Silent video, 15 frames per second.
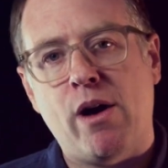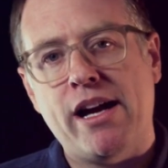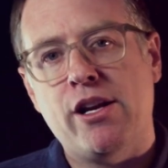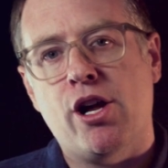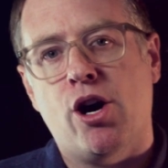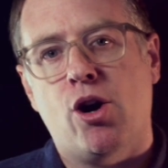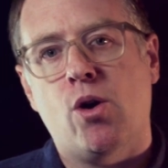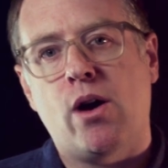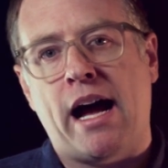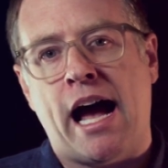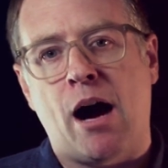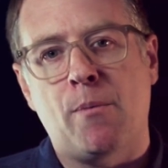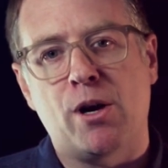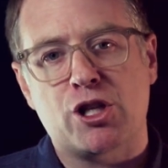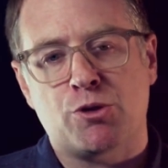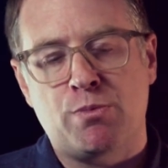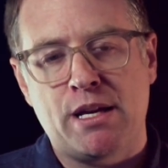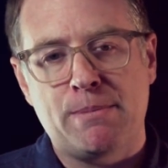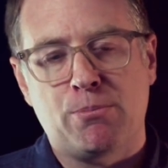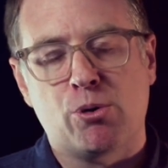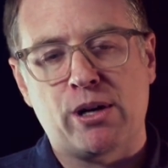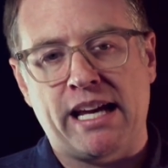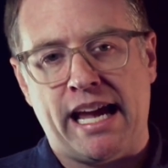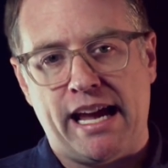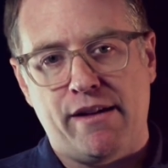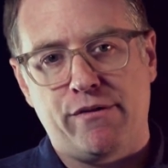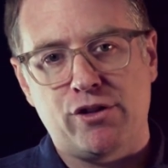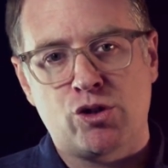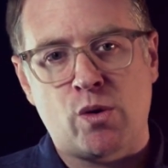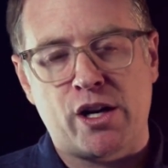I know how much people
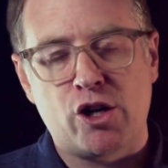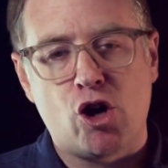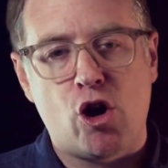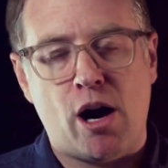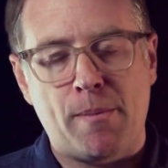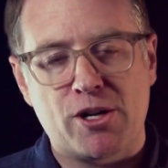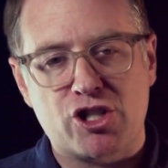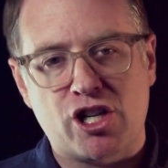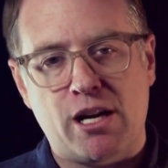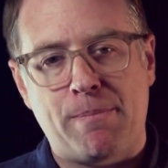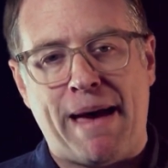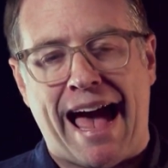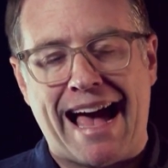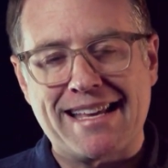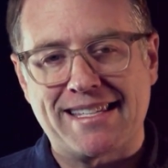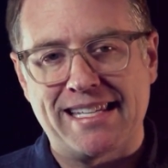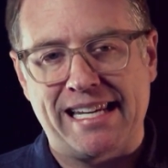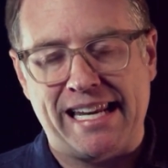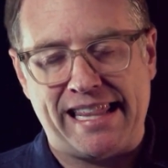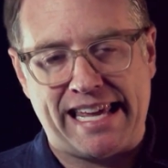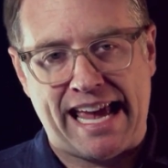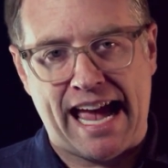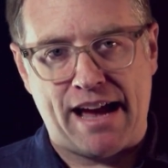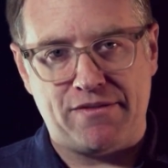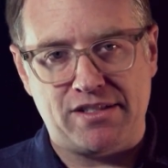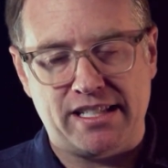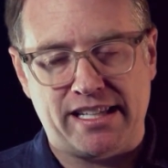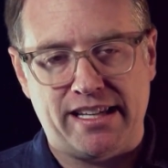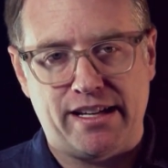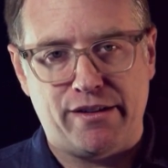gave? Do I know how much capacity they have
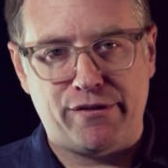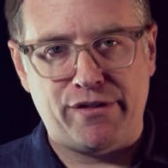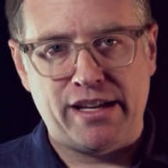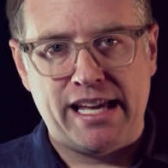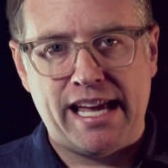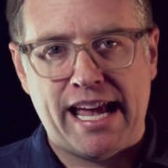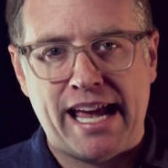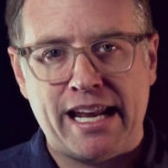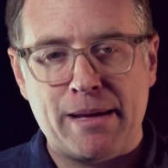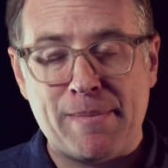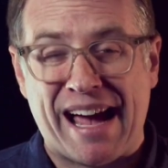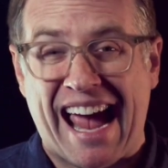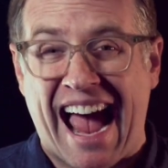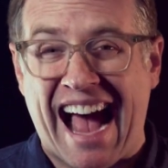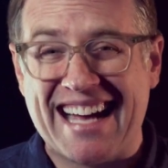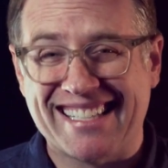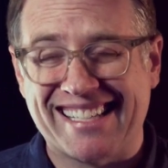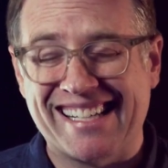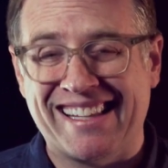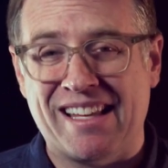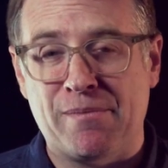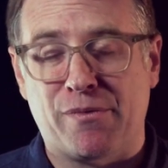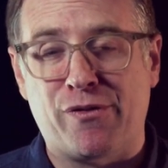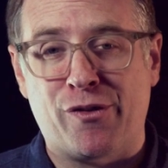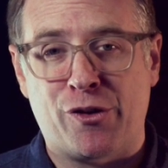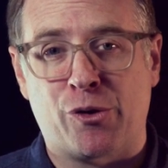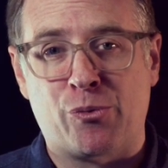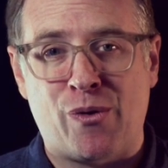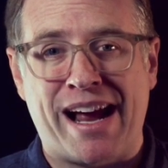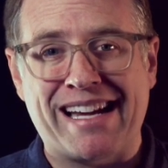to give? And am I asking them for
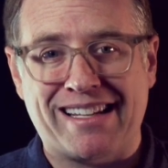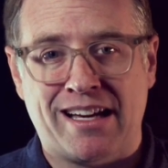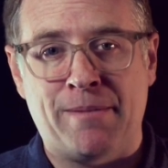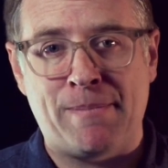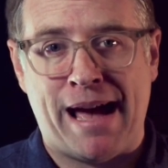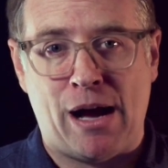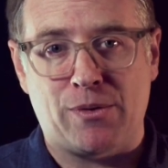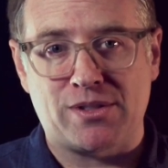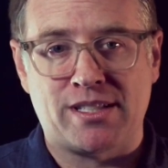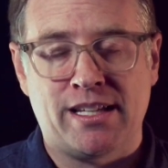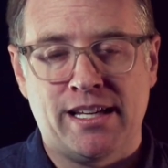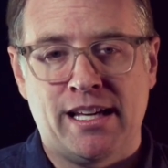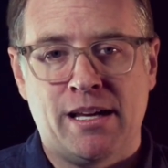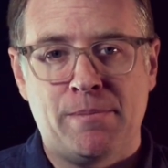the right amount?